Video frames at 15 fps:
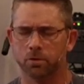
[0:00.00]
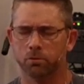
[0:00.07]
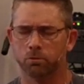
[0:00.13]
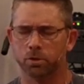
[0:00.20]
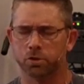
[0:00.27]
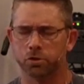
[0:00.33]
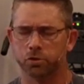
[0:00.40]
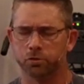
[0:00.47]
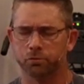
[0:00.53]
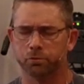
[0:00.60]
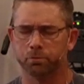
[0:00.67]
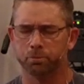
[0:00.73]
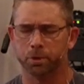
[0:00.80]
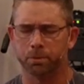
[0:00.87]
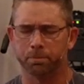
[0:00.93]
what you've
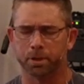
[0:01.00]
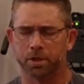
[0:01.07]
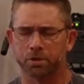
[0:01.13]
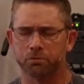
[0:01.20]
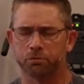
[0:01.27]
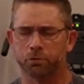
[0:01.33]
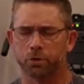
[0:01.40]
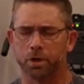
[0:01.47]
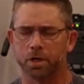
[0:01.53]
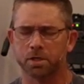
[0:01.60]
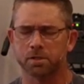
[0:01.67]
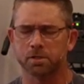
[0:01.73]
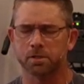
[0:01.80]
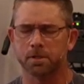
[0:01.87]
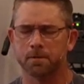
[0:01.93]
prepared for
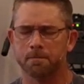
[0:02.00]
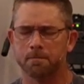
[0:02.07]
us